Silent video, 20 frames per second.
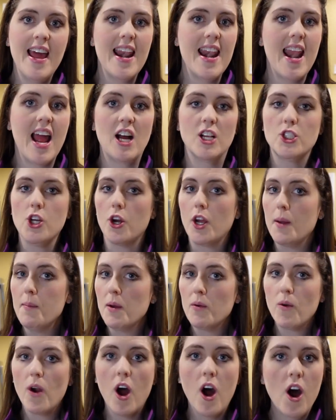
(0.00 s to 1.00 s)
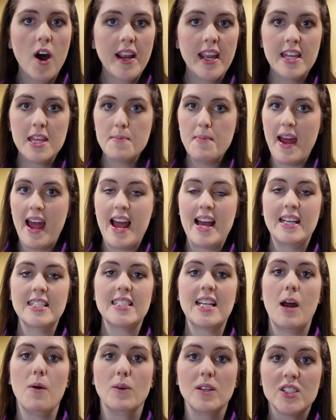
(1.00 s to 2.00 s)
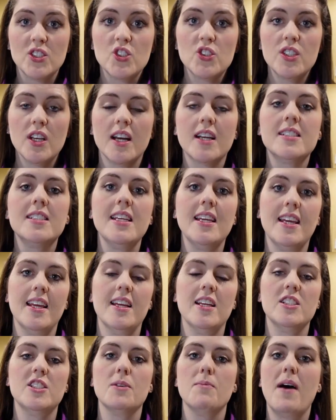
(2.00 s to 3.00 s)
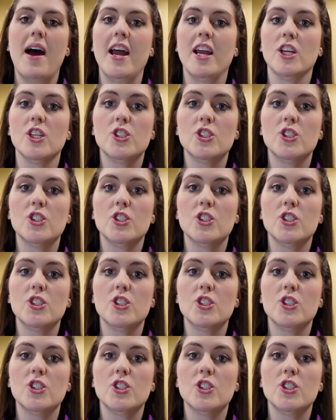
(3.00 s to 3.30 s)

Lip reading: Now, don't get me wrong, in the past, I was sucked into buying